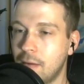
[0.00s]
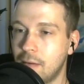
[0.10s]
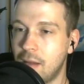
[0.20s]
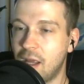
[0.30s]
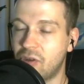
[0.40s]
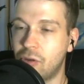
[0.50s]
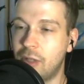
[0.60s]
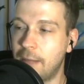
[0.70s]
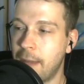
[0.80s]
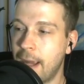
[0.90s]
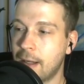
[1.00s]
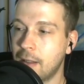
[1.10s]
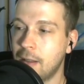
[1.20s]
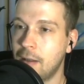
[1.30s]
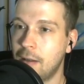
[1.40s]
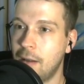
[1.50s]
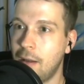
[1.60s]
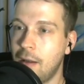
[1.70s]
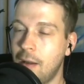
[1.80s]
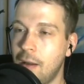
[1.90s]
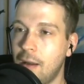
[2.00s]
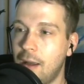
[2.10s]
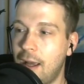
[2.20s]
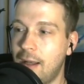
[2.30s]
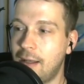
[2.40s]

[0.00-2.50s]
He has to take back. And